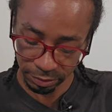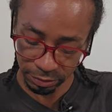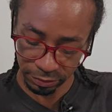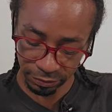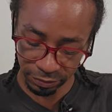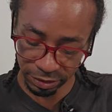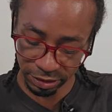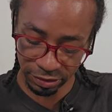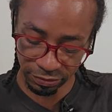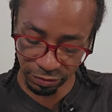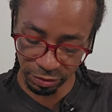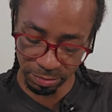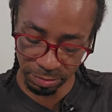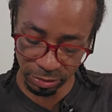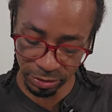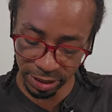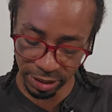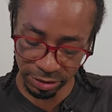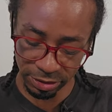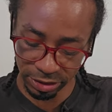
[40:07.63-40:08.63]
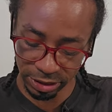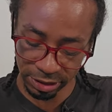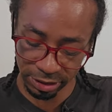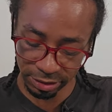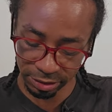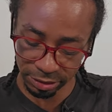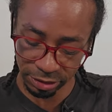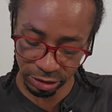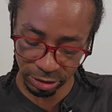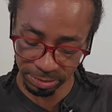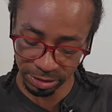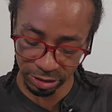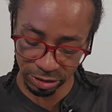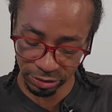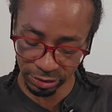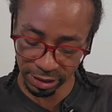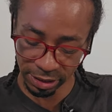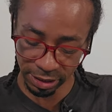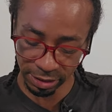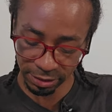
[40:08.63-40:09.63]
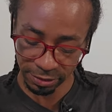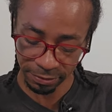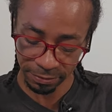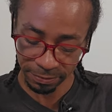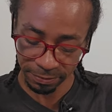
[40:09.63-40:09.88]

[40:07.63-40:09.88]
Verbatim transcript: For this full moon energy, show me strength.